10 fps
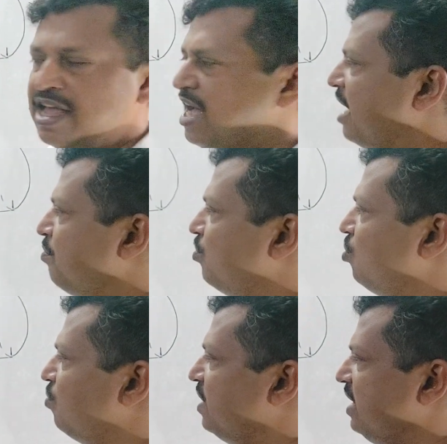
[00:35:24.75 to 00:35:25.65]
I put
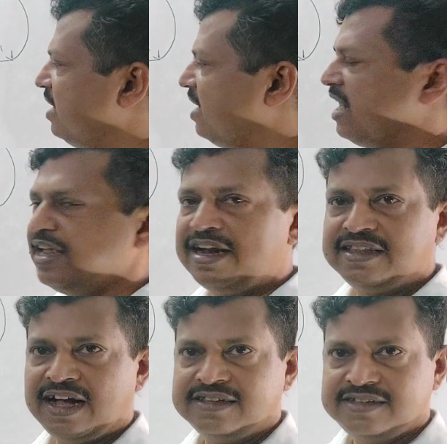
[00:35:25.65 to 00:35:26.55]
over here and I'll get
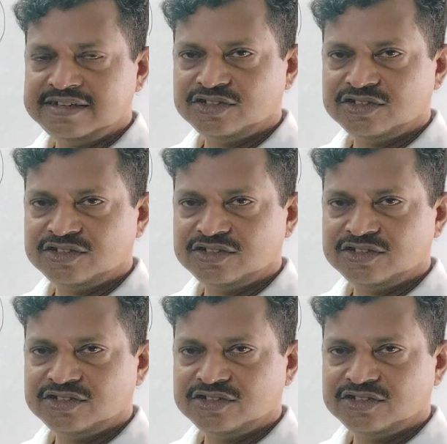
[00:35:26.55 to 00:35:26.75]
the answer.